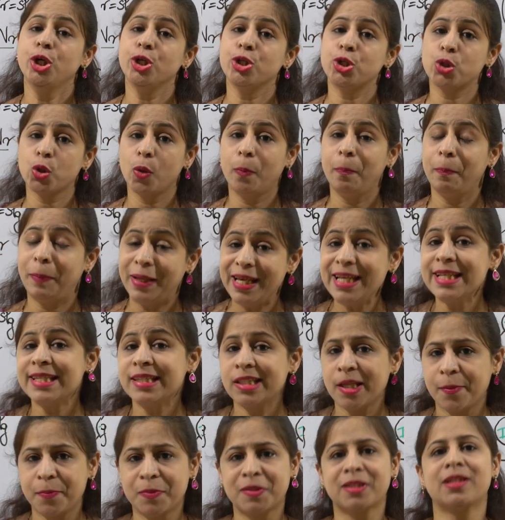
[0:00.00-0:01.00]
So
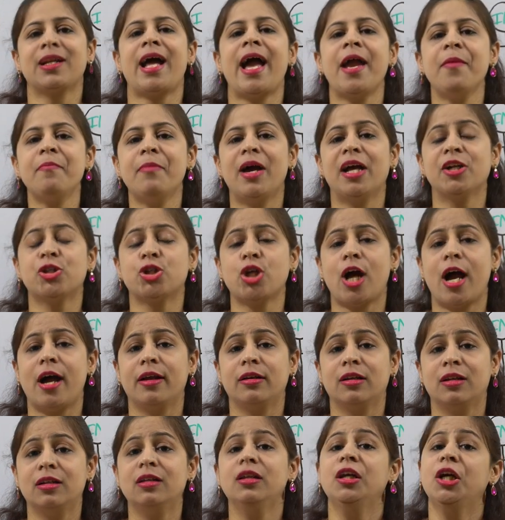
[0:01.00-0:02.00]
please subscribe my
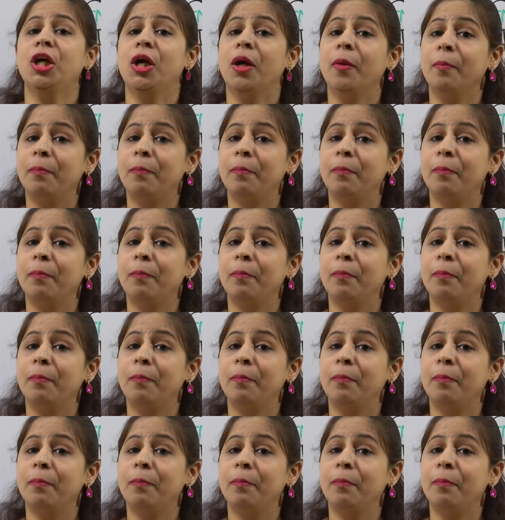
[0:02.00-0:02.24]
channel,